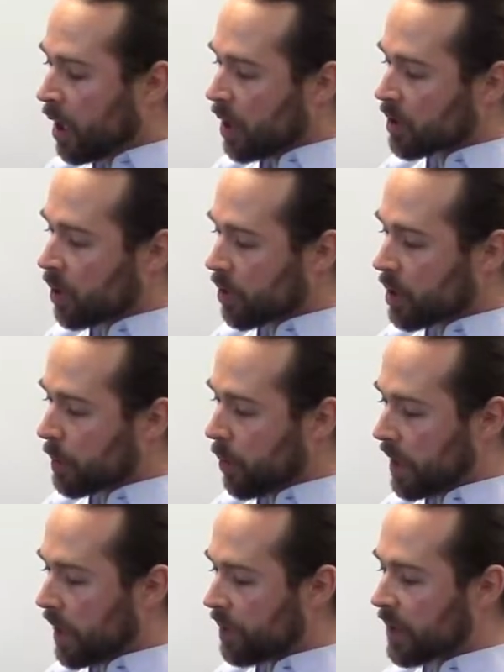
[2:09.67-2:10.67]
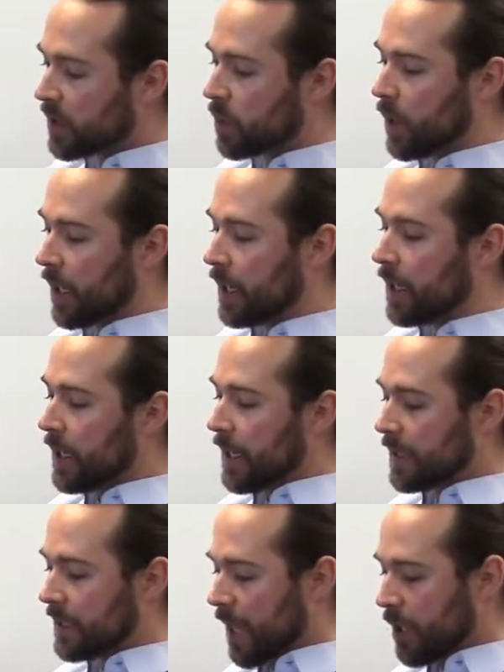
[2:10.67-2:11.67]
So the point of this one
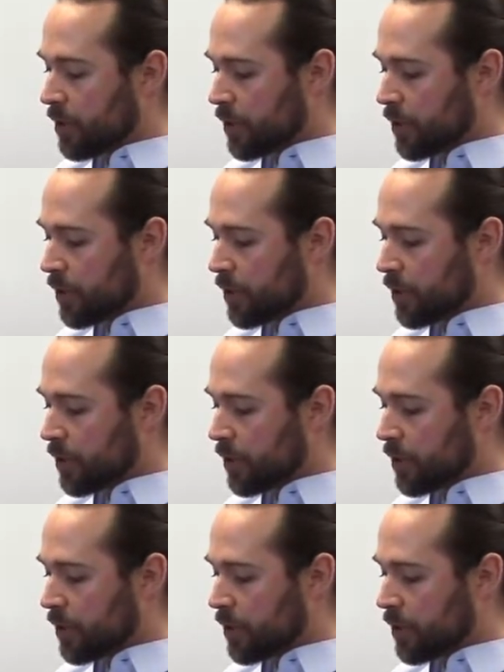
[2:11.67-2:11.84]
is that you're